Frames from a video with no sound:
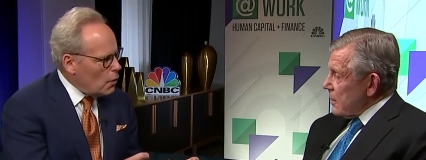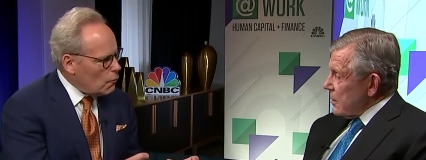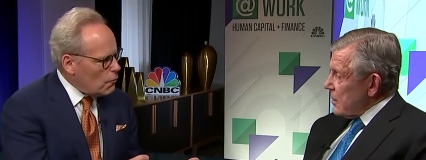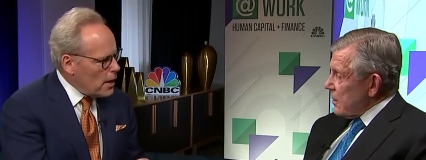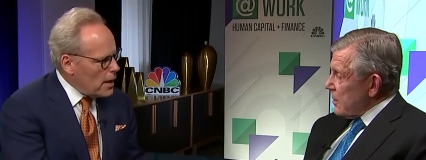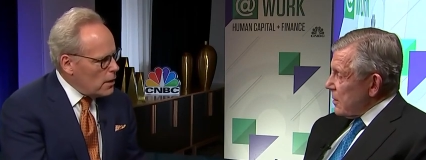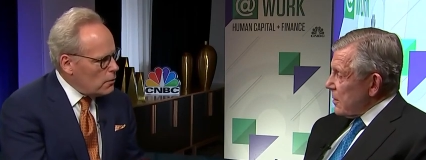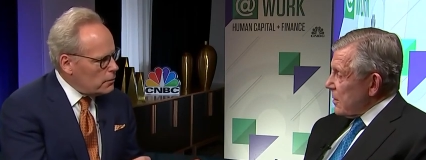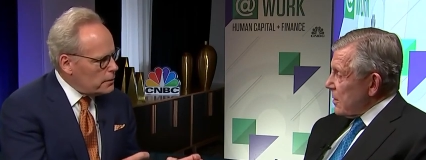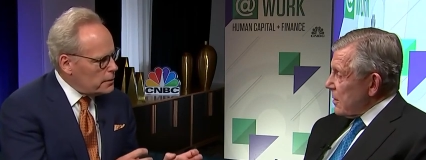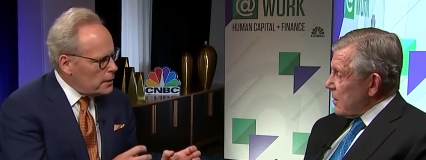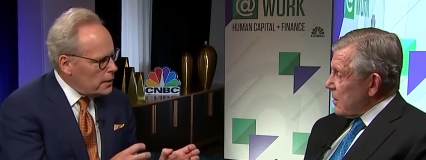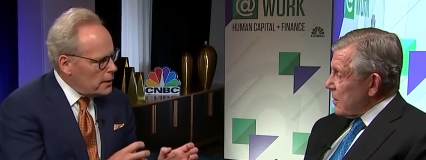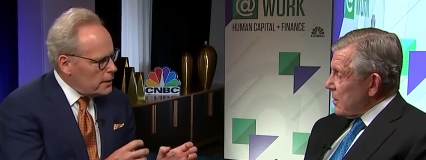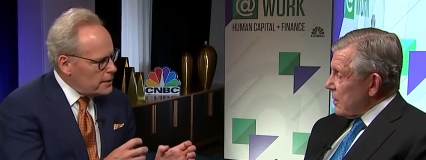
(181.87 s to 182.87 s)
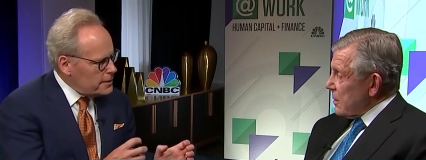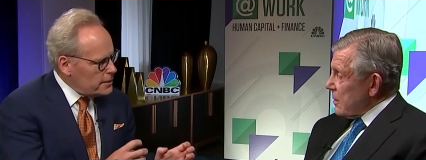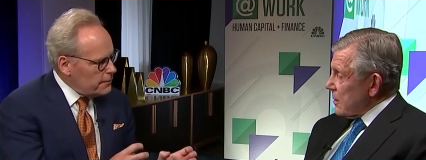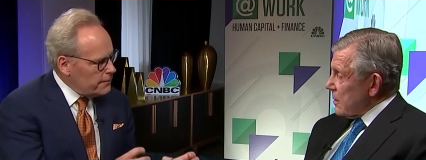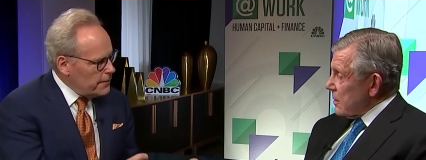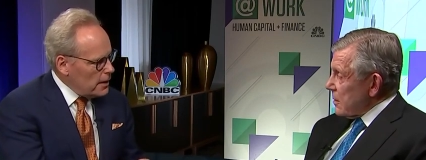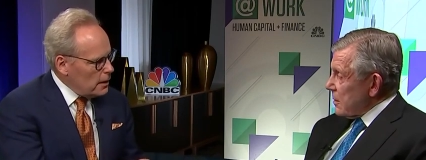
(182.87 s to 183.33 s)
Speaker 1: around
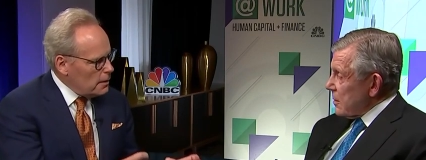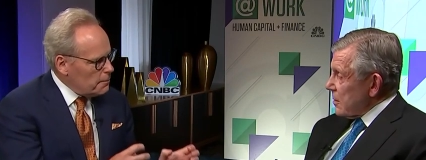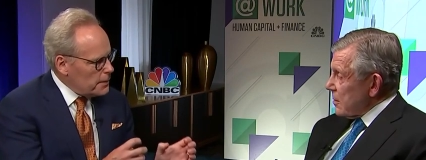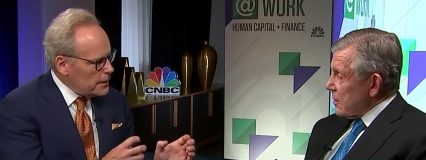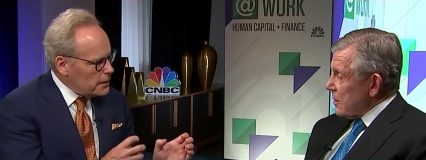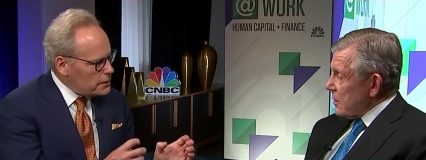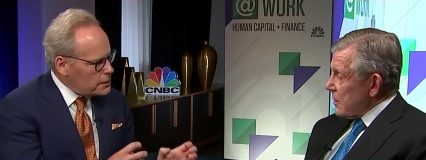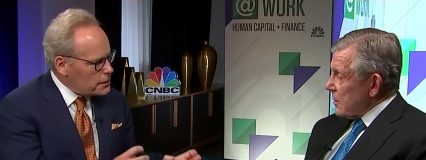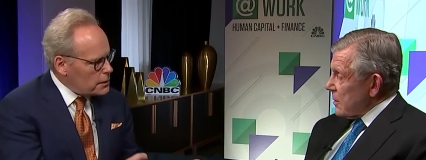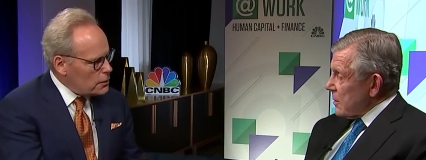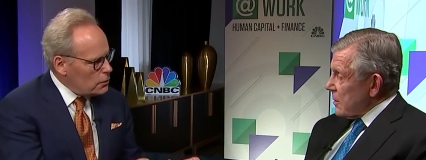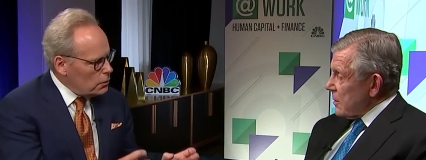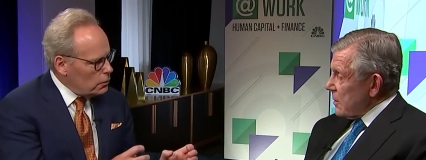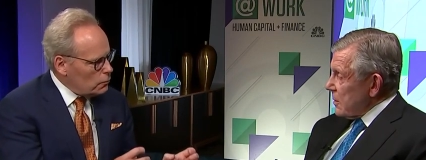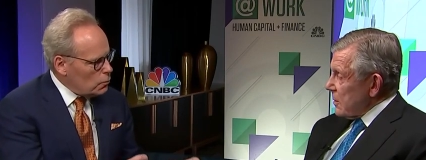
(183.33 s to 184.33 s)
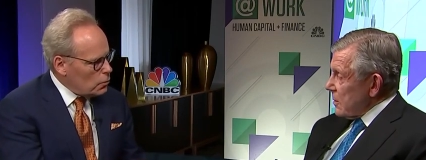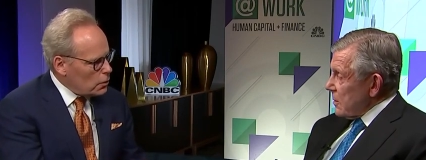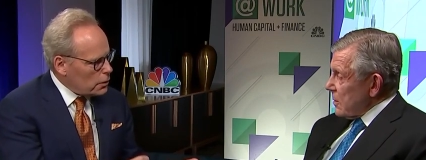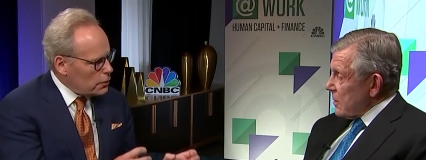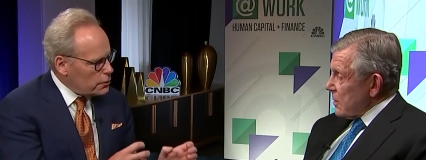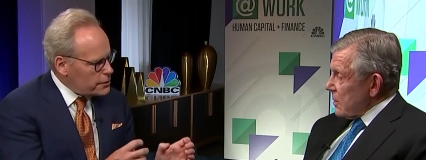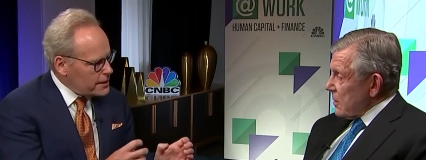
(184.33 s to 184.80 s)
developing skilled
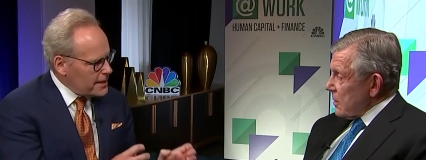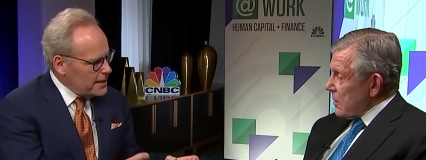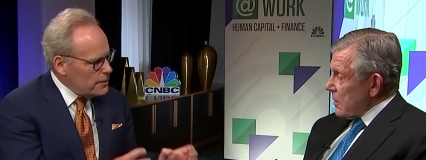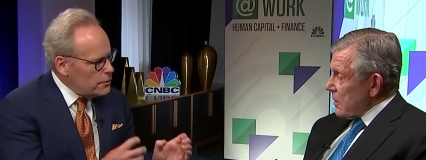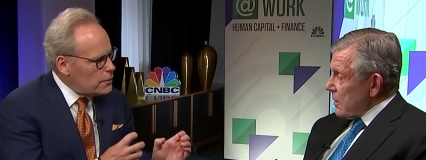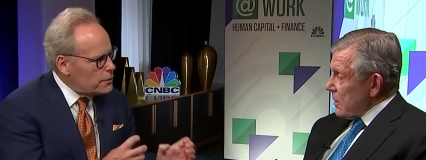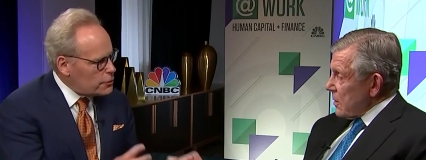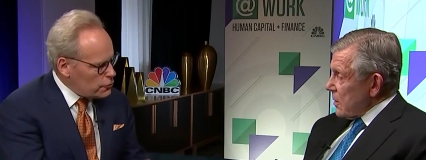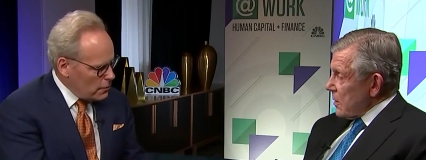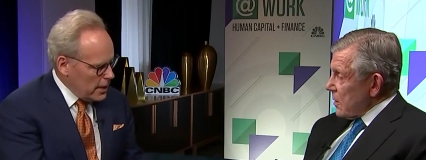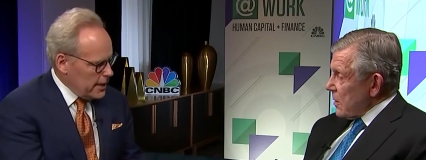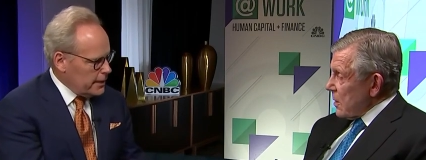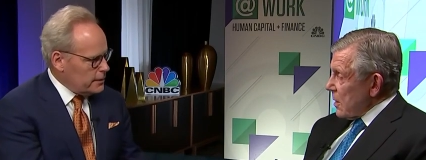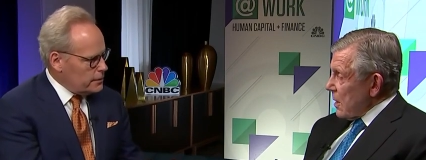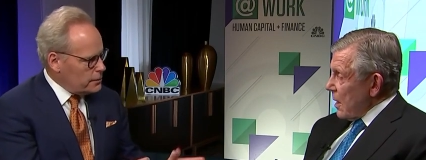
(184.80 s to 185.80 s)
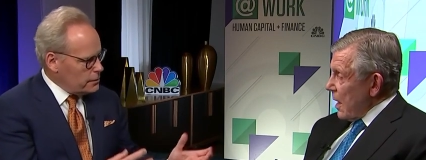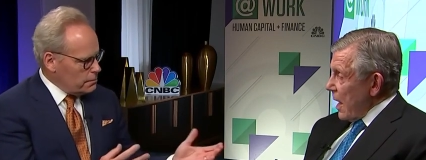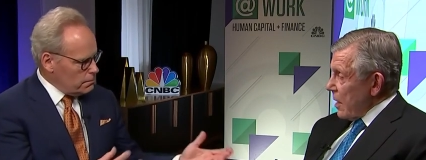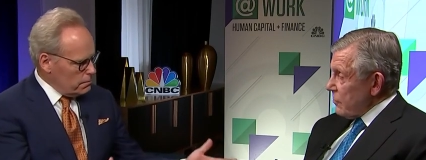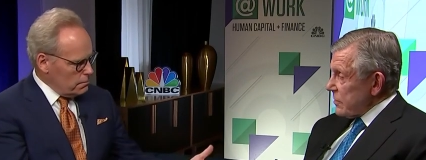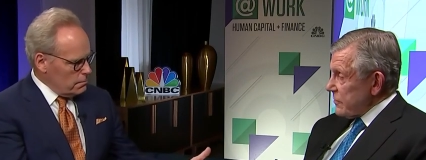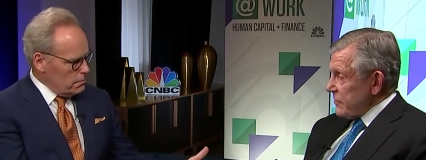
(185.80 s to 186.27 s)
workers
Speaker 2: in the trades.
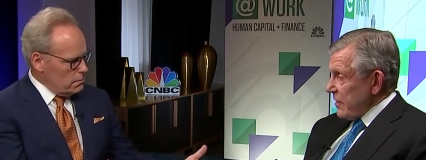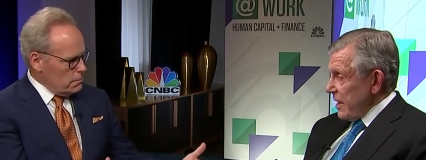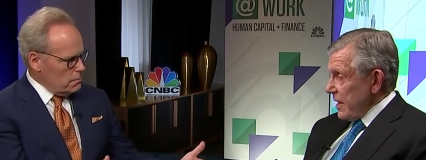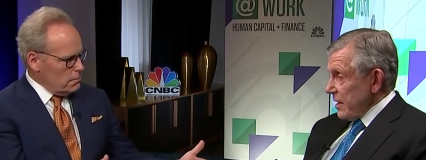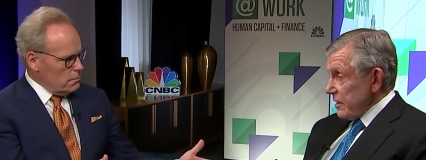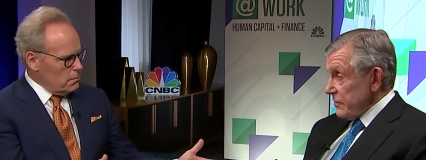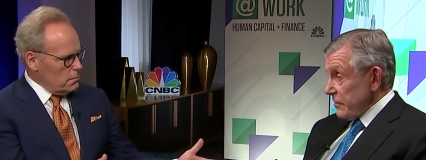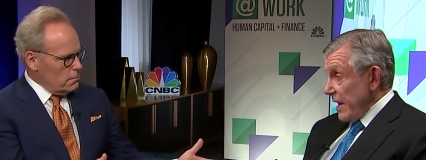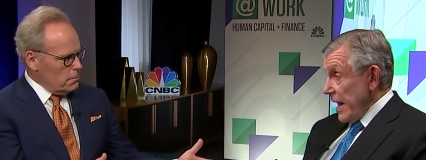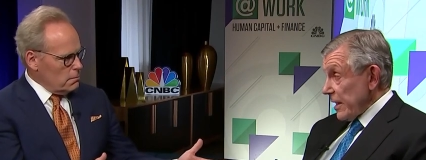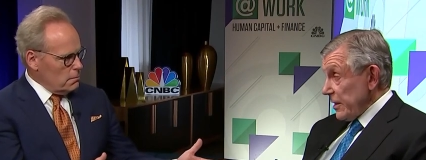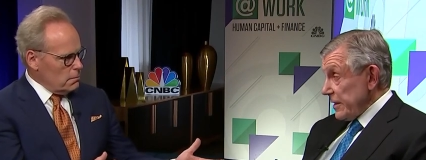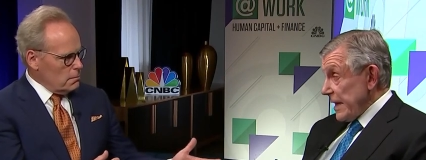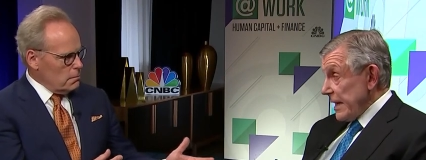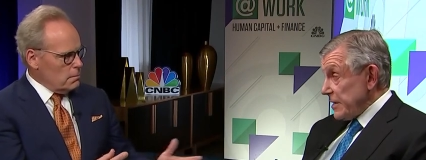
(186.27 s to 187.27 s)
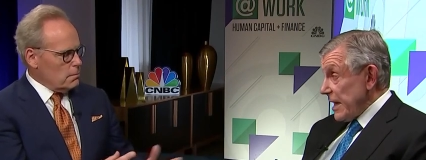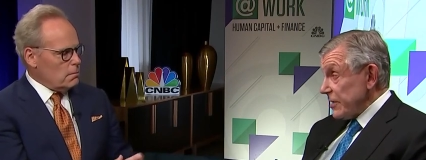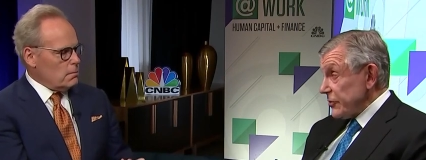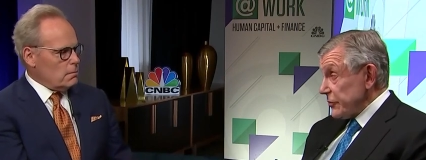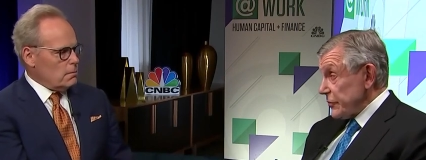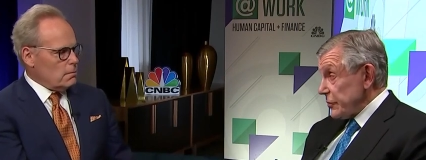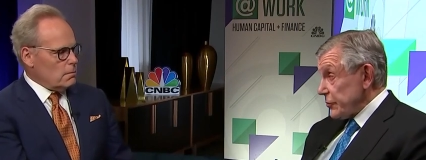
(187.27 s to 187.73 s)
I would say exactly that.
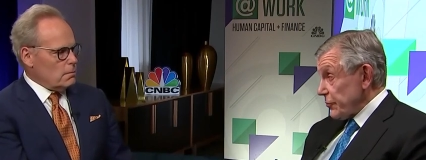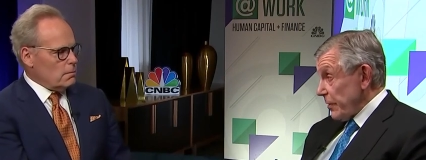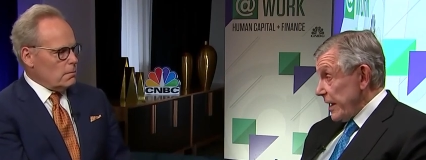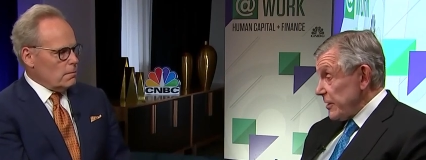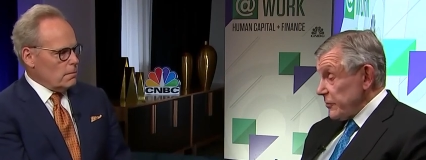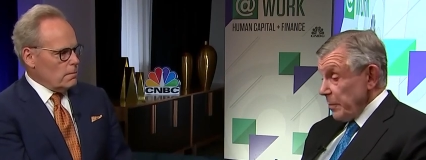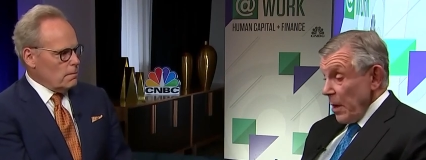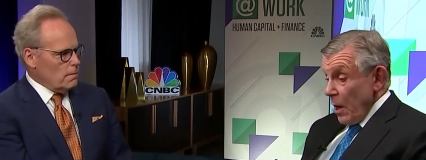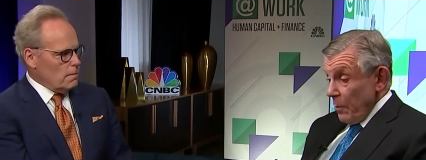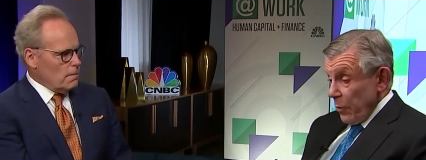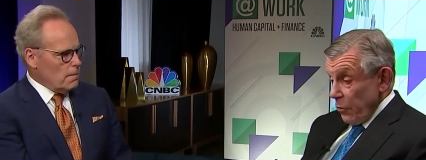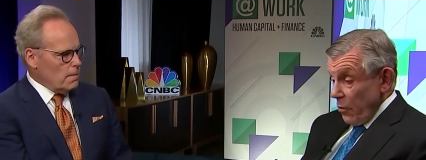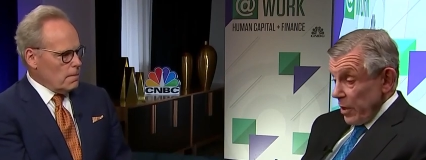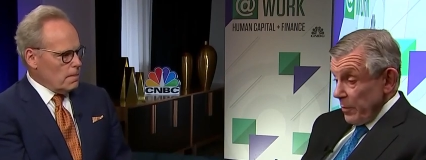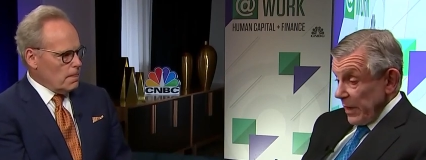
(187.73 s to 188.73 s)
Not just the trades, but auto